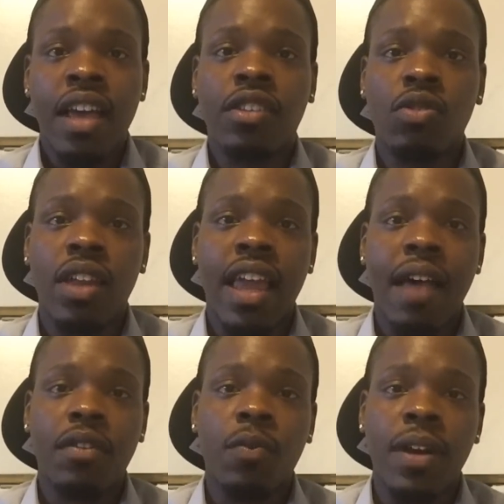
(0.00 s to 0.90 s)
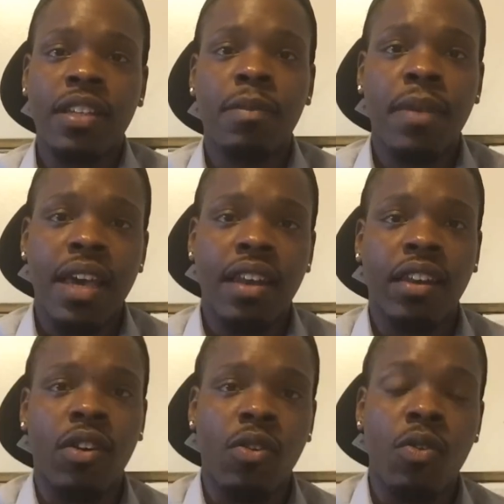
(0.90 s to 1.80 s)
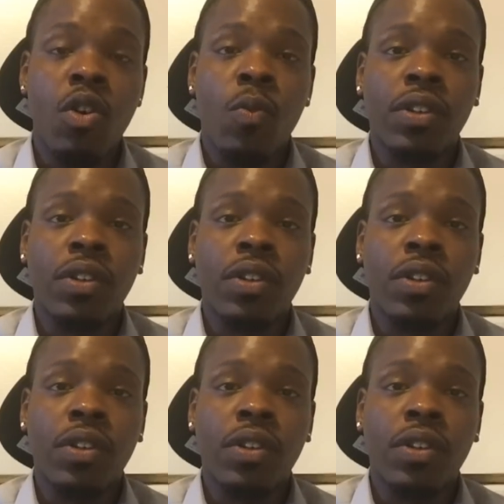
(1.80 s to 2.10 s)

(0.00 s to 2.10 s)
And so they have to raise a man alone,